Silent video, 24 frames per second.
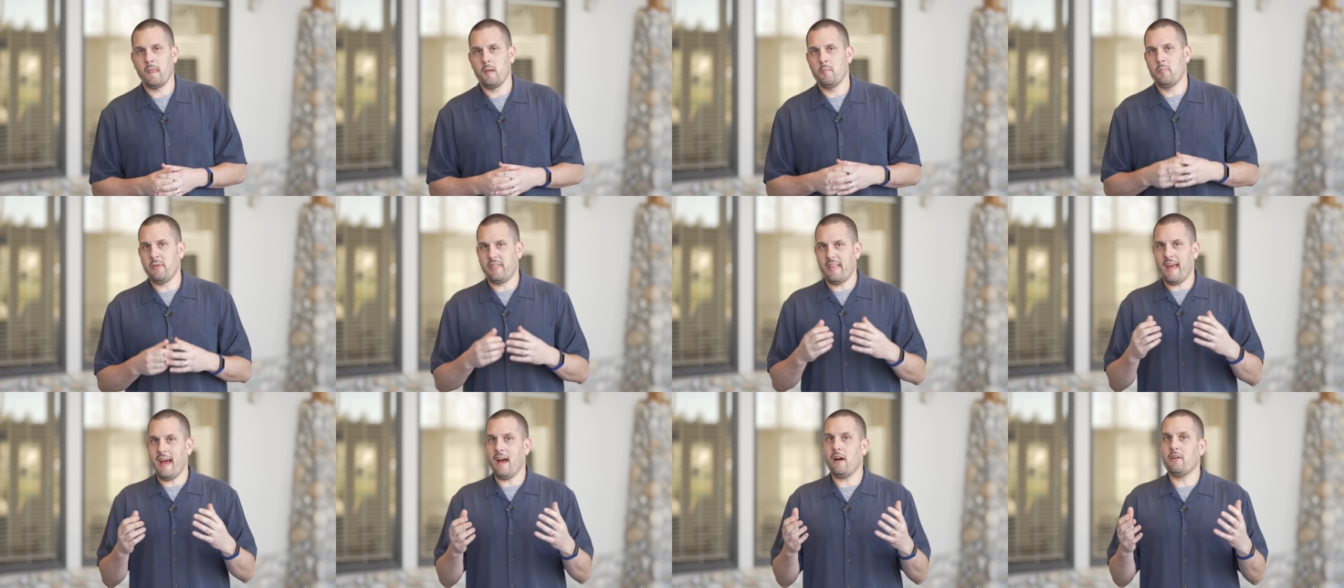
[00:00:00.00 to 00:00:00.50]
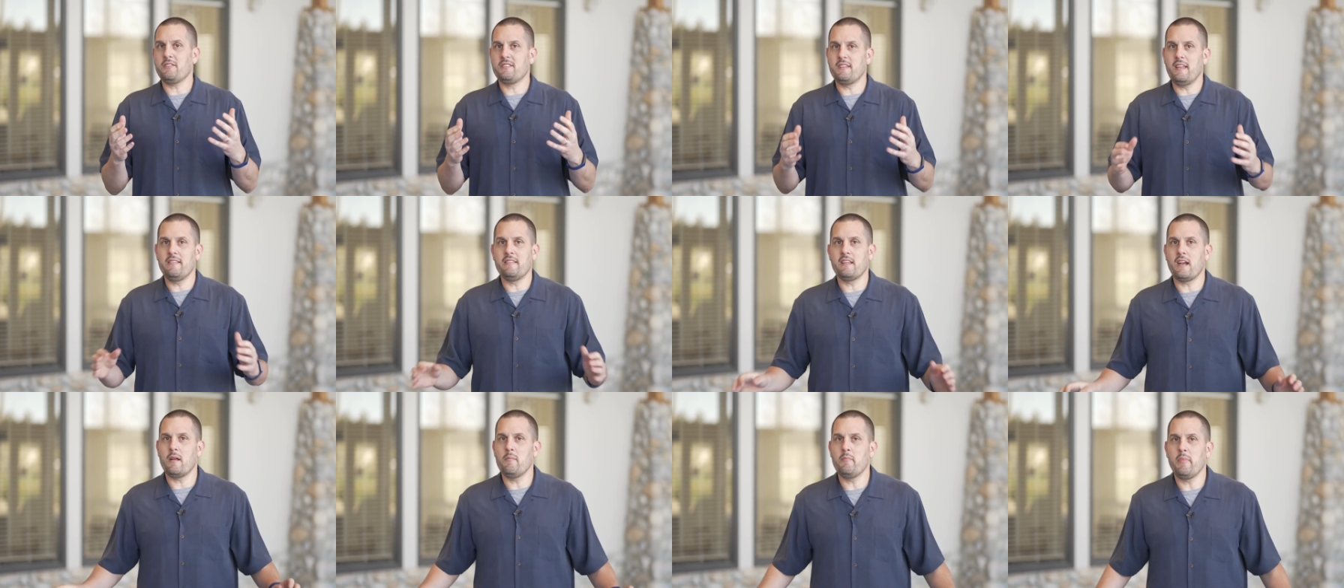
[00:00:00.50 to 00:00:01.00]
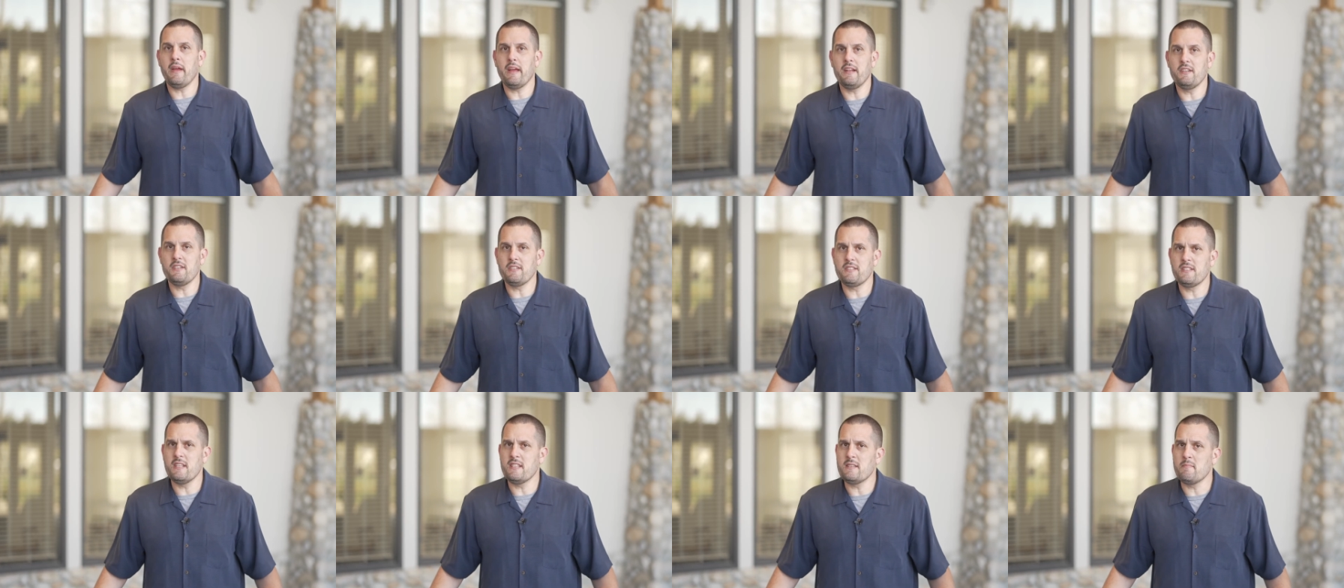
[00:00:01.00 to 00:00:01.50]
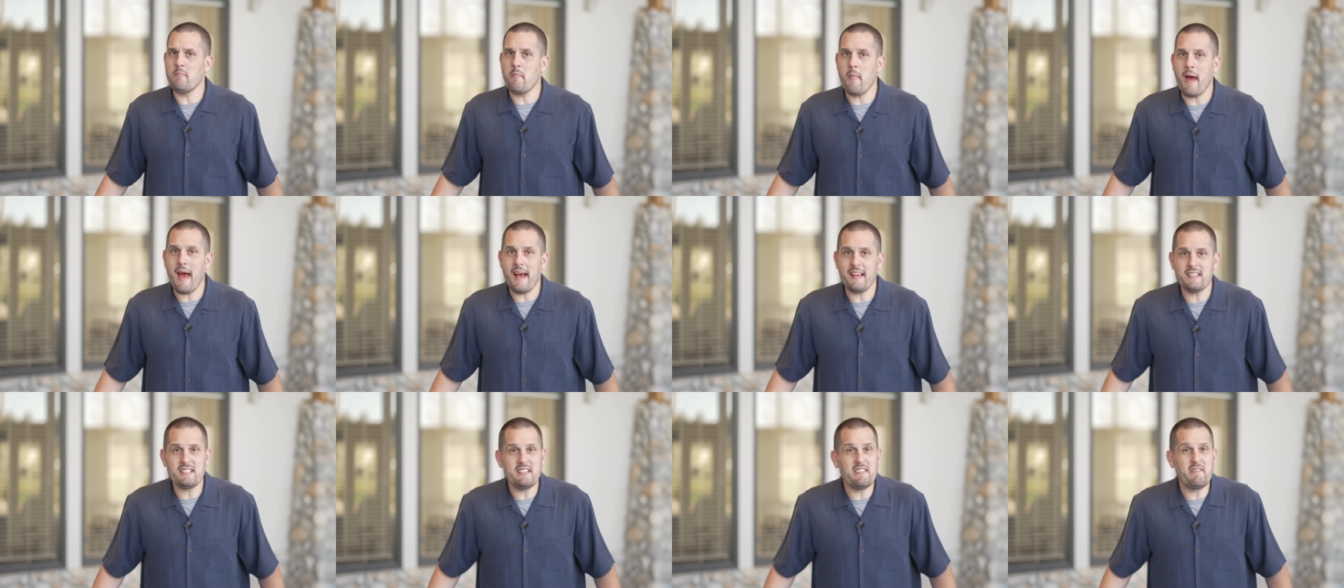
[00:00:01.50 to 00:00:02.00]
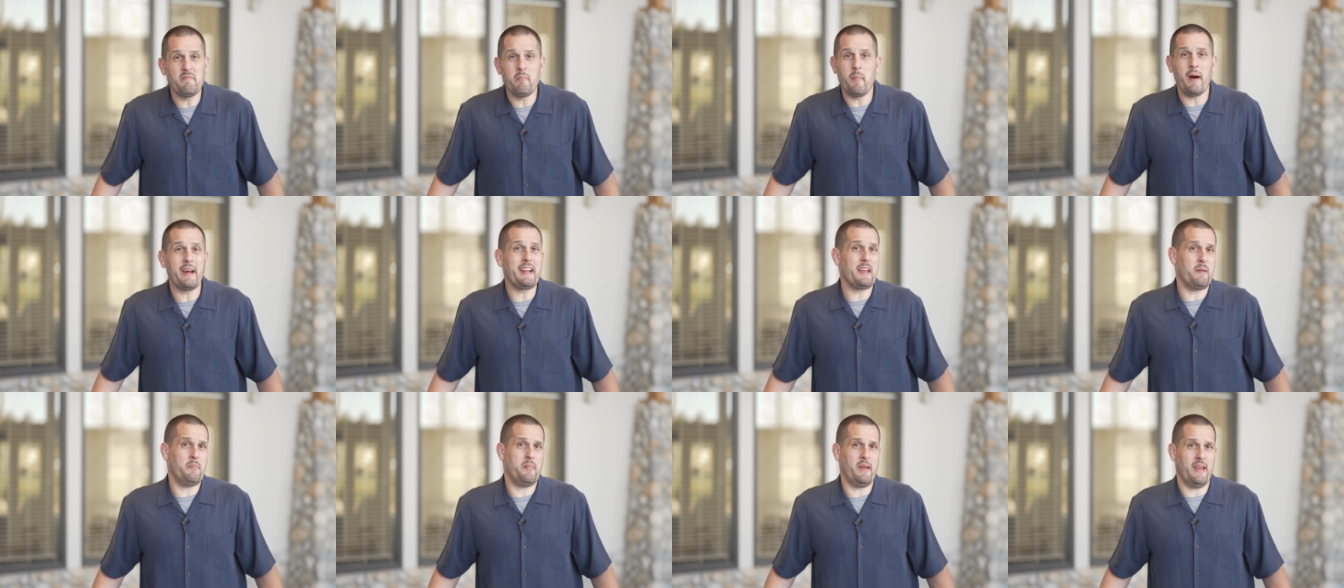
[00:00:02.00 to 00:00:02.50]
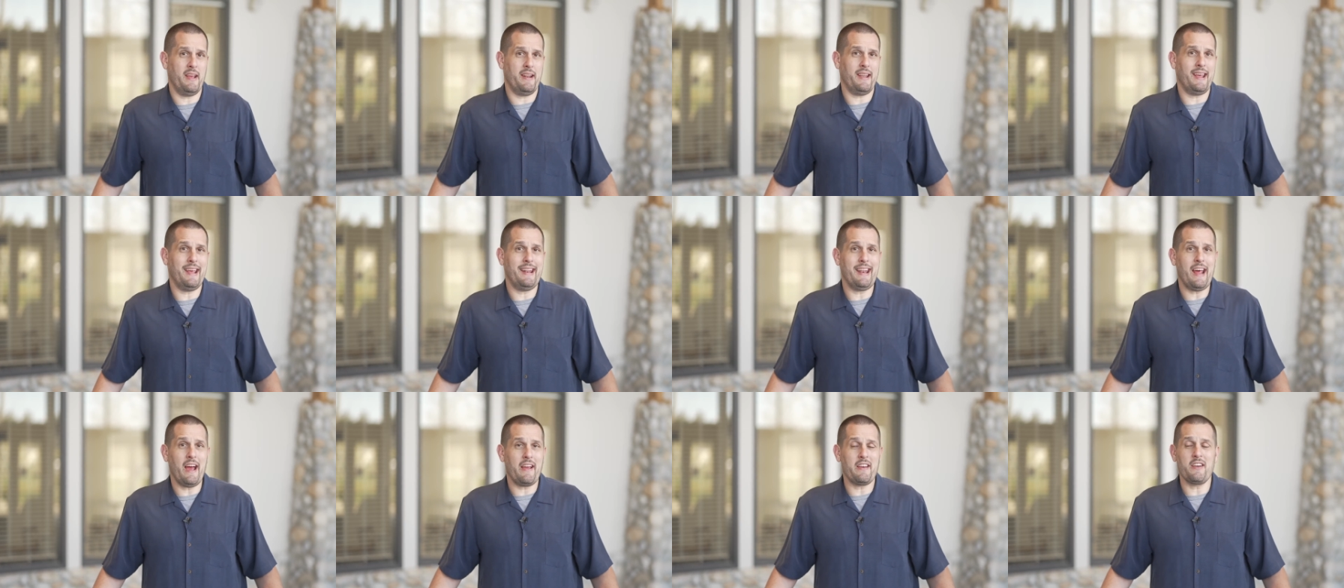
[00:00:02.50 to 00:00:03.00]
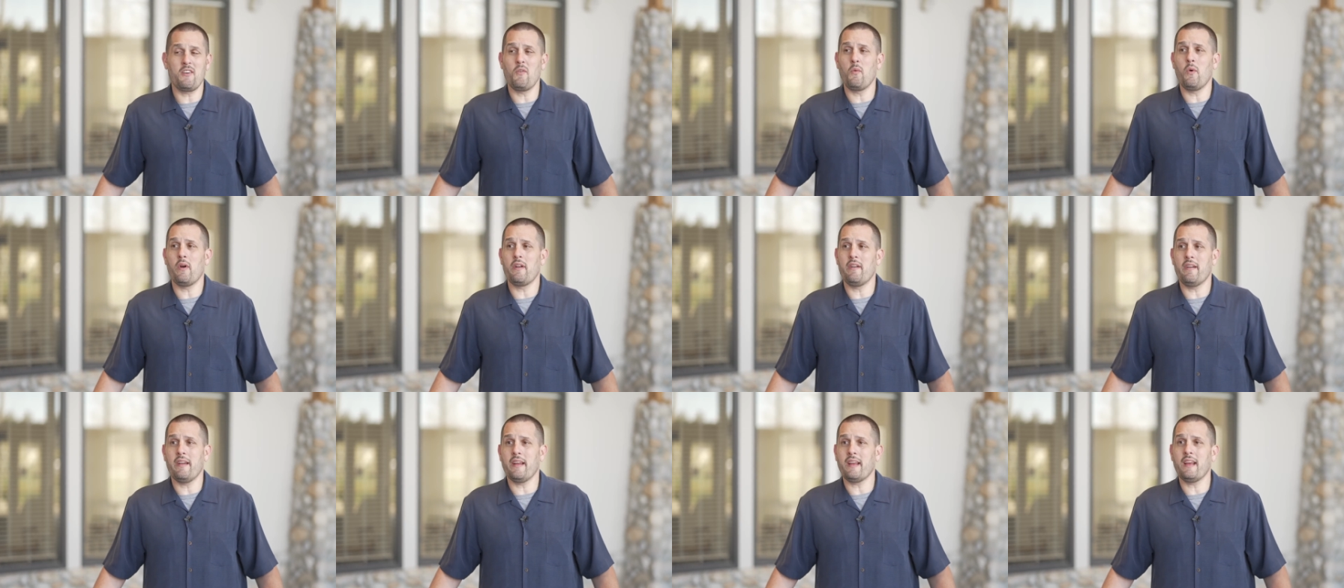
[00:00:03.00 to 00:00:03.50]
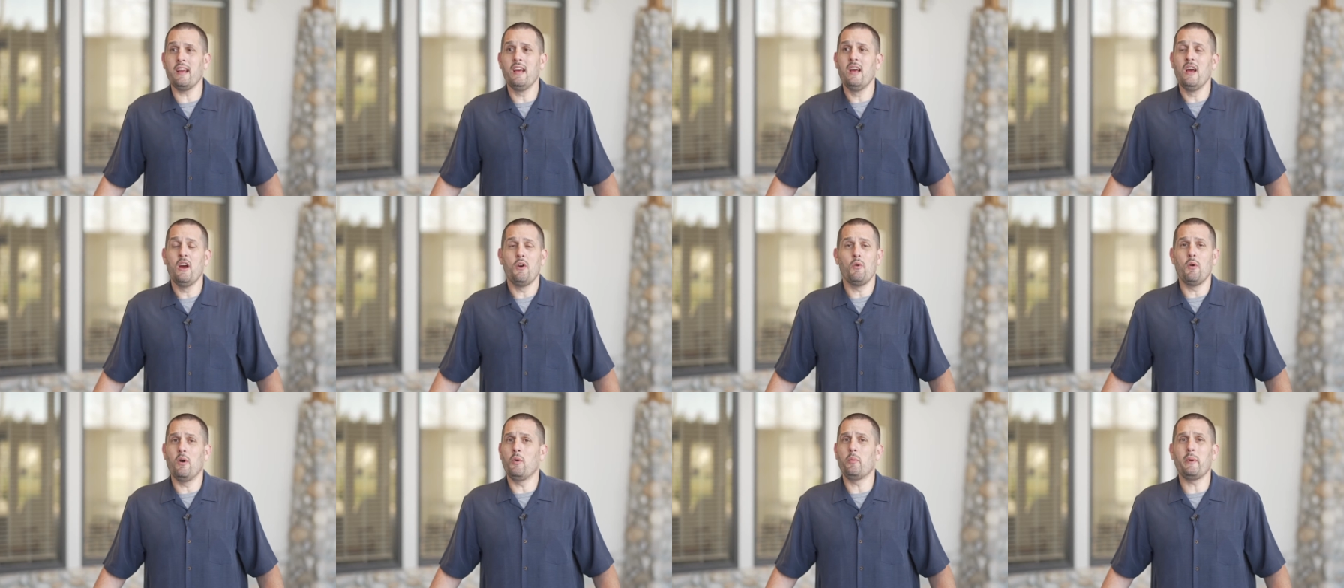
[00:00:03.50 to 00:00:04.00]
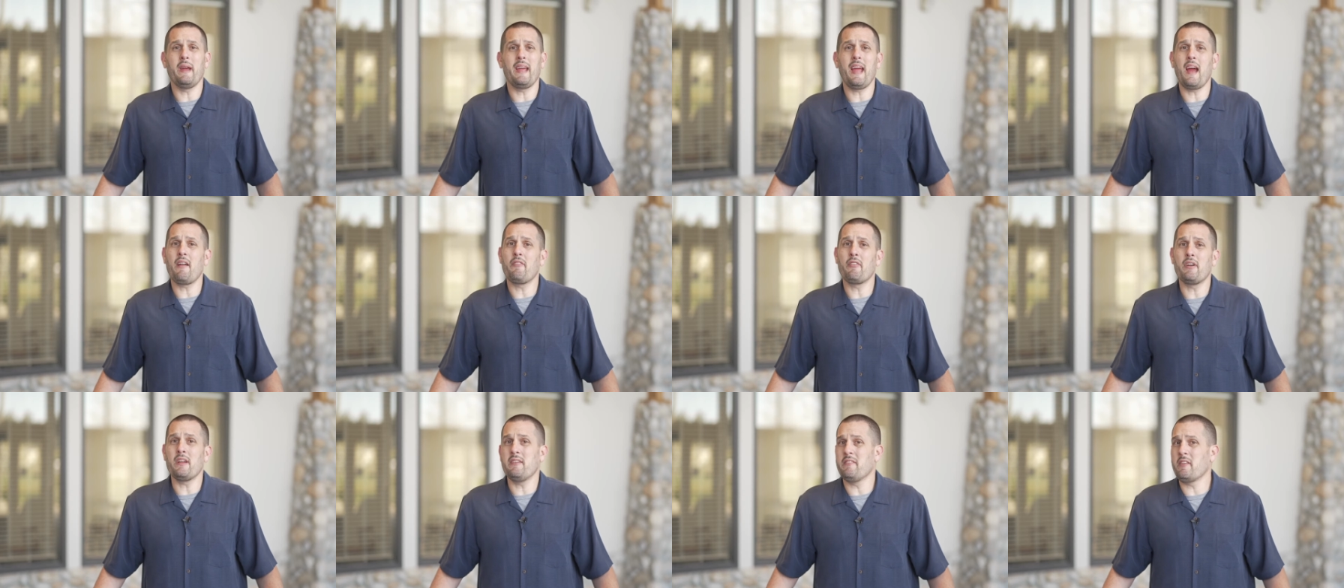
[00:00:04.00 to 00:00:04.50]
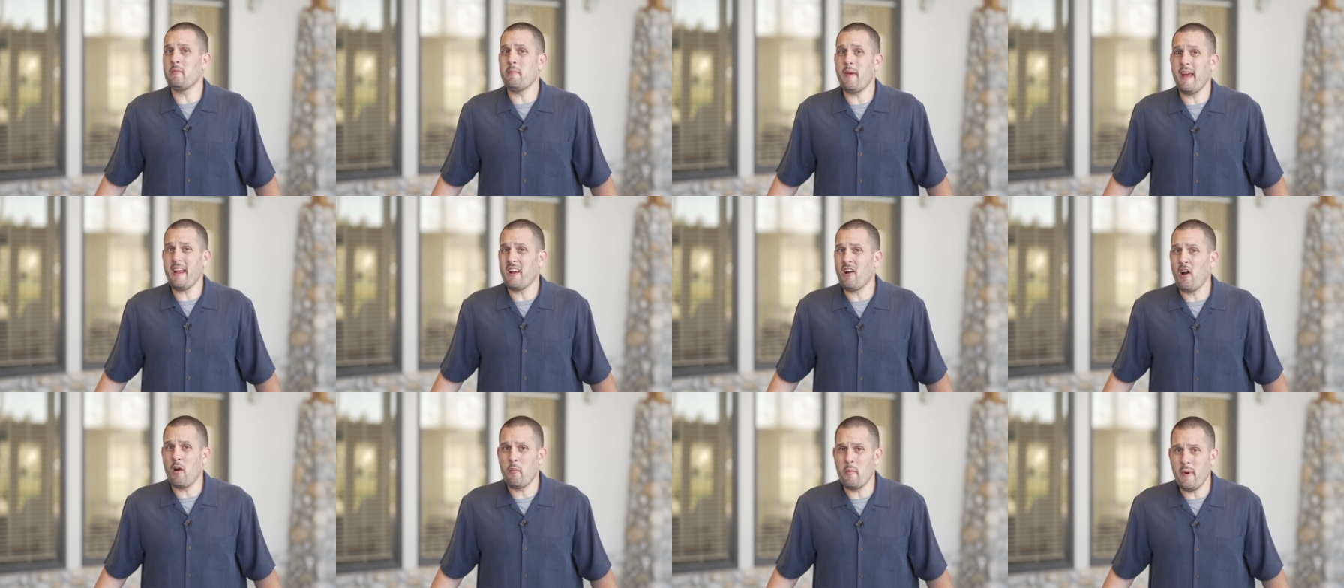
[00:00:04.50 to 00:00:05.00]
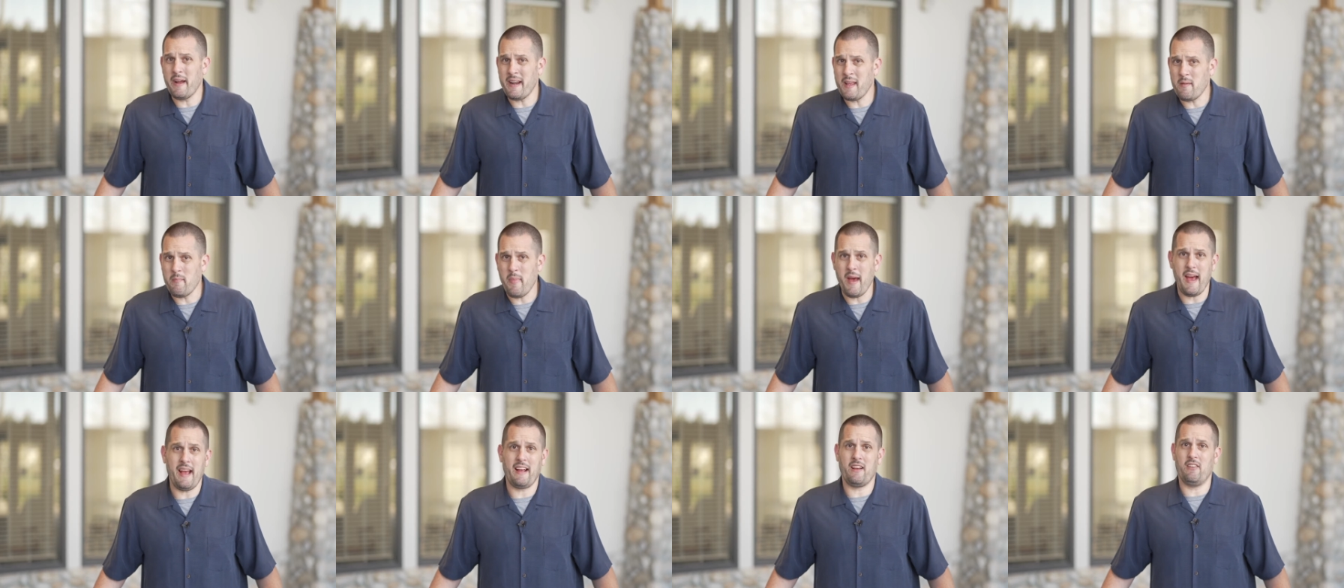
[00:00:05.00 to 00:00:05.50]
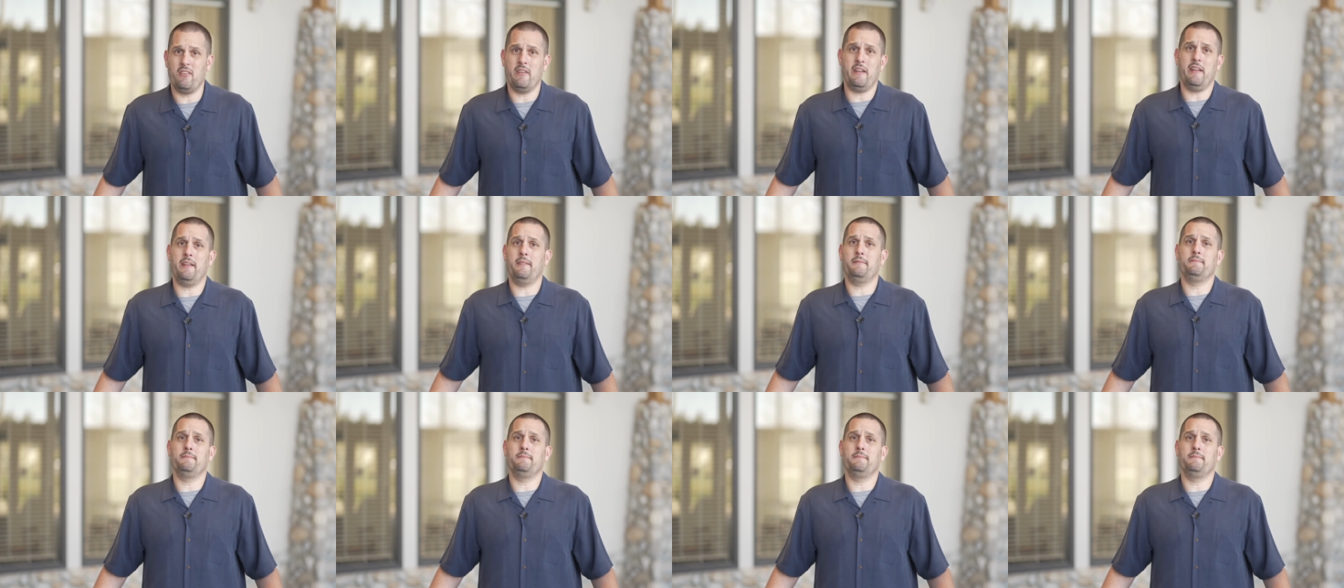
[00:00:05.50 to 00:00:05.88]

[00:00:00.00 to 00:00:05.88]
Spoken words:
But the house ended up being just this massive money pit, and now you're wondering, will we ever even make our money back on it?